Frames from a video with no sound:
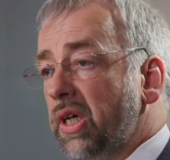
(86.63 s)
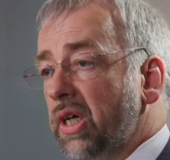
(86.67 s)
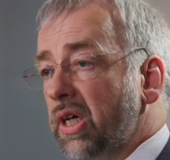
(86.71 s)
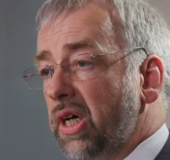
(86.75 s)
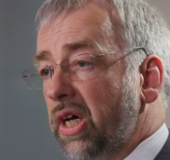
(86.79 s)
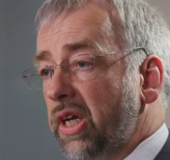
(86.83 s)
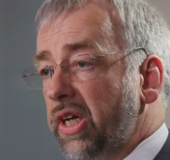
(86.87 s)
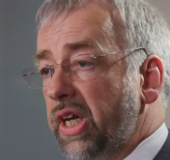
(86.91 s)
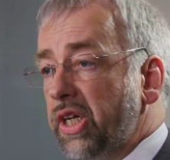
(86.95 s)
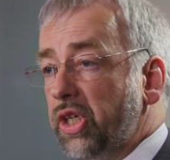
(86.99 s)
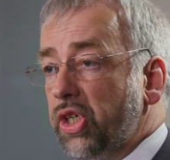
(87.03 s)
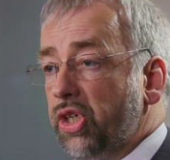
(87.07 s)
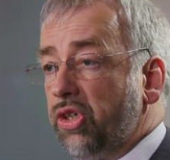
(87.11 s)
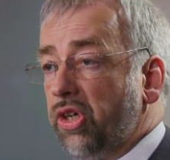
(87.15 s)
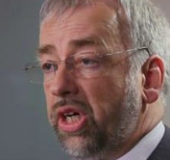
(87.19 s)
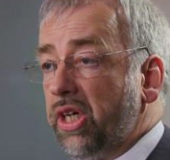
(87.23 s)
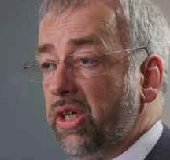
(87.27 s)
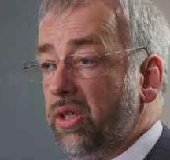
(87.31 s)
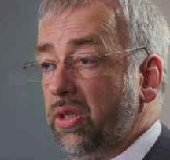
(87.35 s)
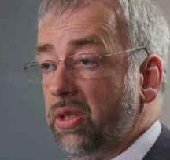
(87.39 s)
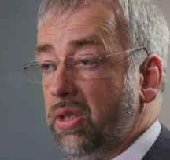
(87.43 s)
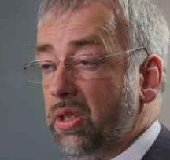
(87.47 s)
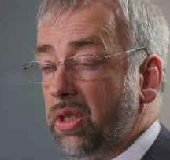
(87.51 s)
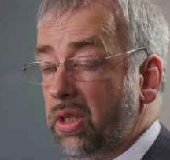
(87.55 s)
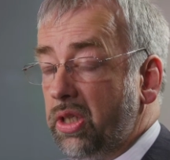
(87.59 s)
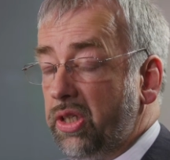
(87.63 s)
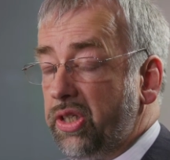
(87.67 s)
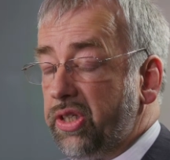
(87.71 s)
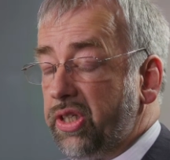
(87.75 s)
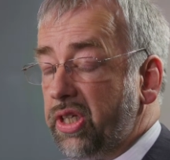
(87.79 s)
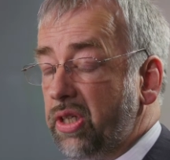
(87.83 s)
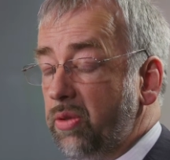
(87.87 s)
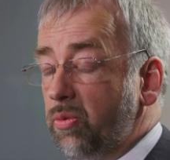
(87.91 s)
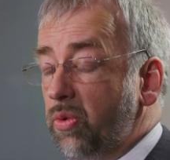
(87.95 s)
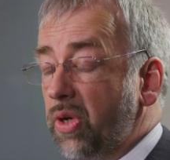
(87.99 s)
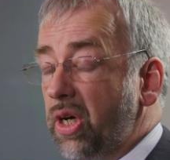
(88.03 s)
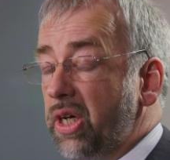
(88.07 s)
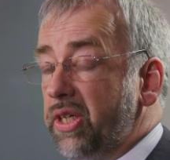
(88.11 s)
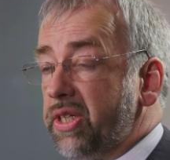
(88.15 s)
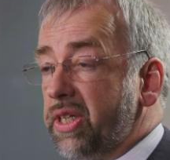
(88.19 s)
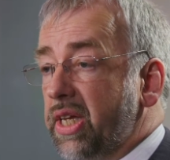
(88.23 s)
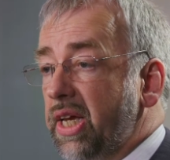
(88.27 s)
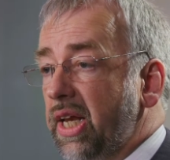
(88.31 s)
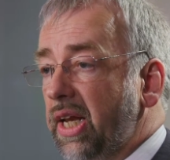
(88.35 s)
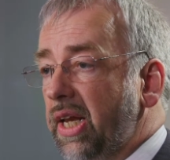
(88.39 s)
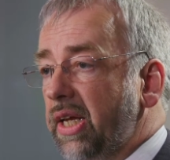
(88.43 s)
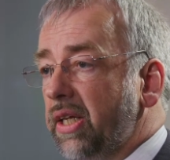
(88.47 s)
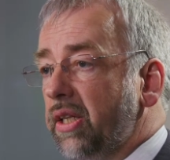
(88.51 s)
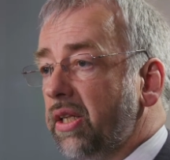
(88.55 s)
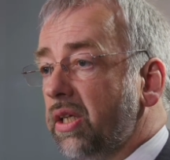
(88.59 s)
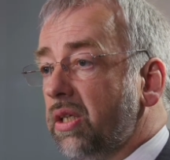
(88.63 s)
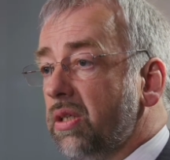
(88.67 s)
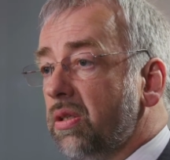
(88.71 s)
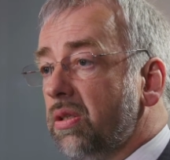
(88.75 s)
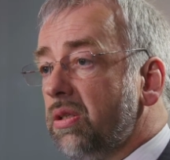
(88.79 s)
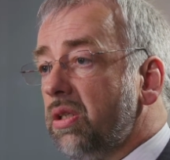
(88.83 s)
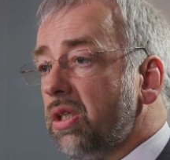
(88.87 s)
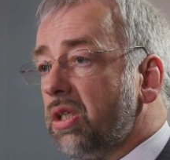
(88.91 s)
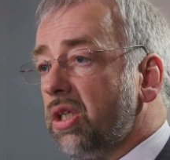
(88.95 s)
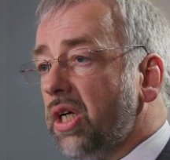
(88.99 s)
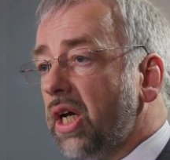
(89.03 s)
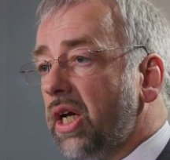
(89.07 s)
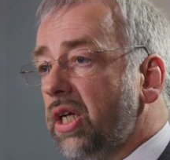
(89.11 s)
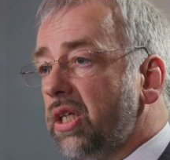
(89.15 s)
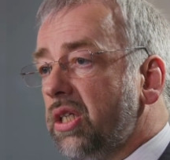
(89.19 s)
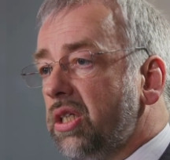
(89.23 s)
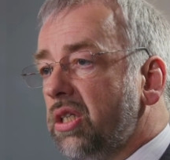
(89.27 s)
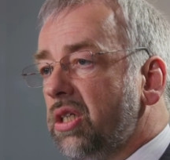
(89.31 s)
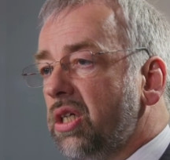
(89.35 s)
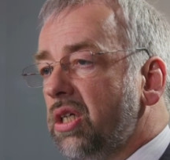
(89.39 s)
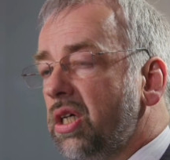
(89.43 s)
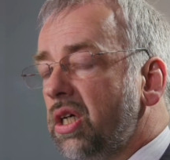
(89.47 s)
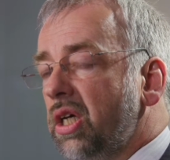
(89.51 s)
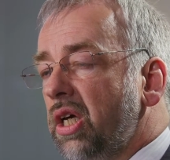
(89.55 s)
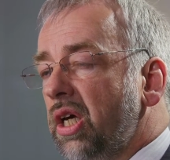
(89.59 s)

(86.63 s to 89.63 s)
and injuring, or still worse, killing the contractor.